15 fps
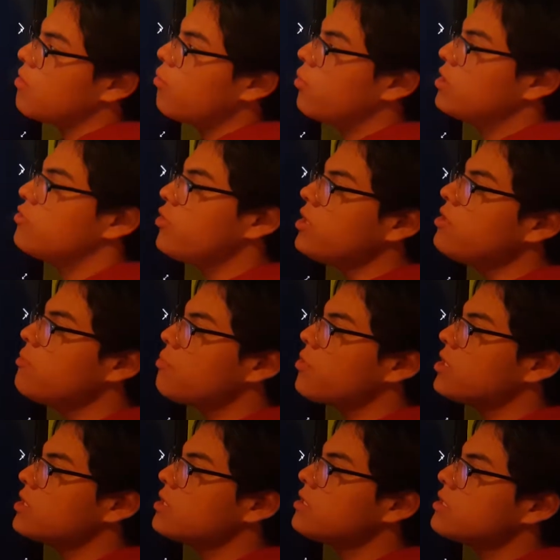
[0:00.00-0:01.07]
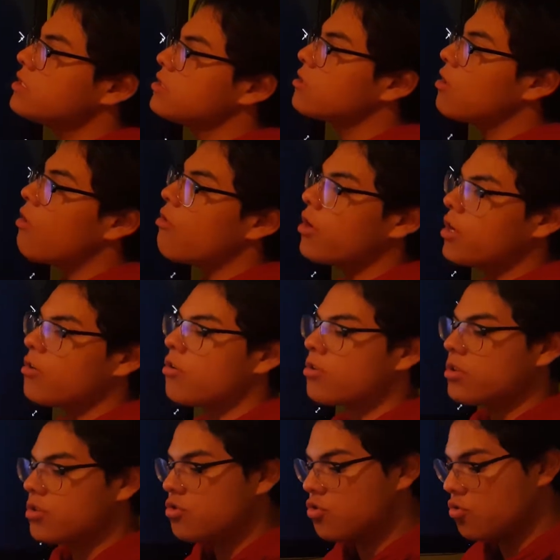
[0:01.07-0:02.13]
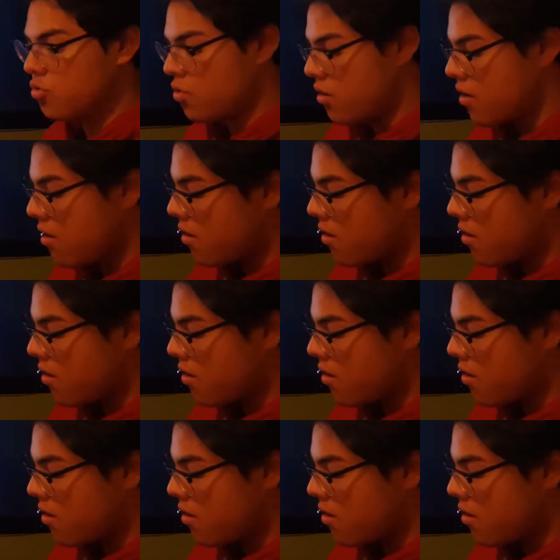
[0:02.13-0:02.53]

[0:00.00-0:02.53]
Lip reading: We 3D printed this claw in order to